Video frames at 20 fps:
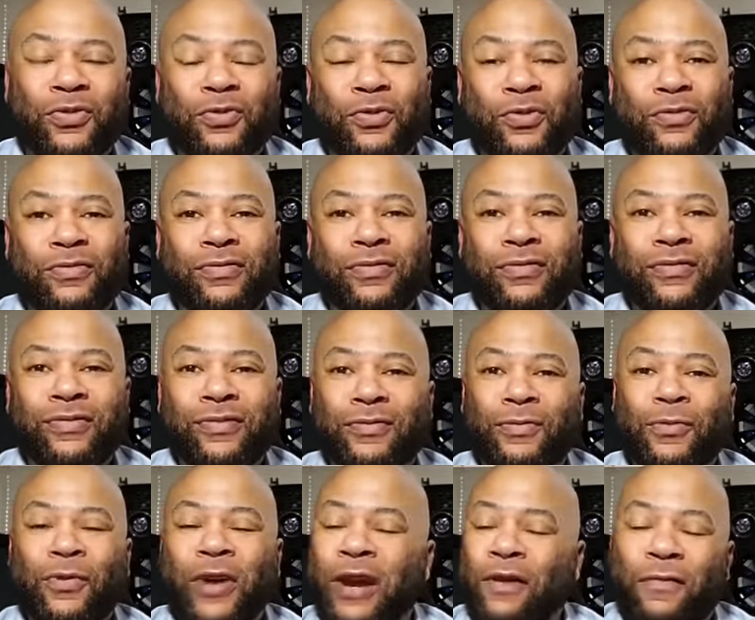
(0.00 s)
through
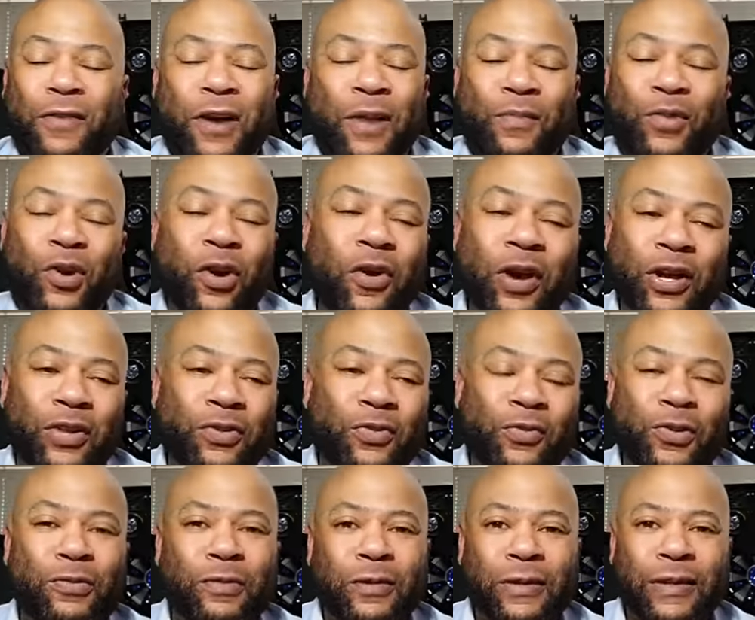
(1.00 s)
whatever I'm going
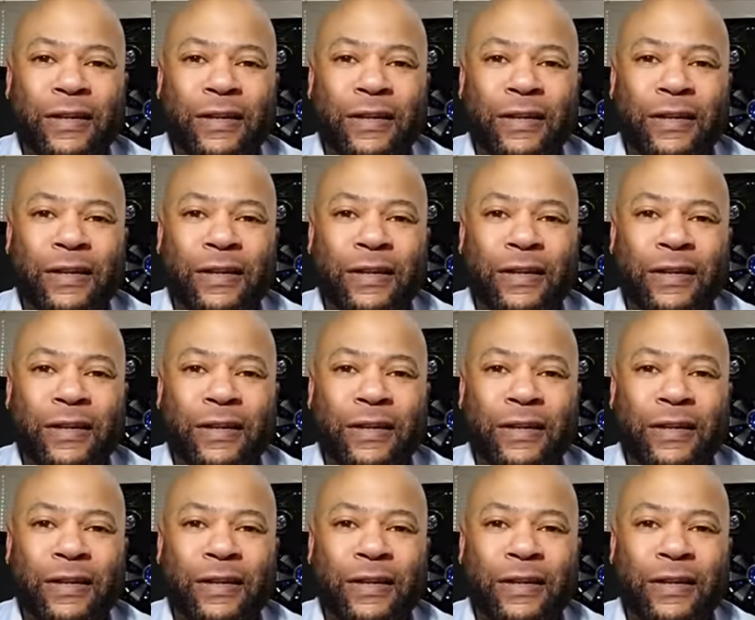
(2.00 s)
through.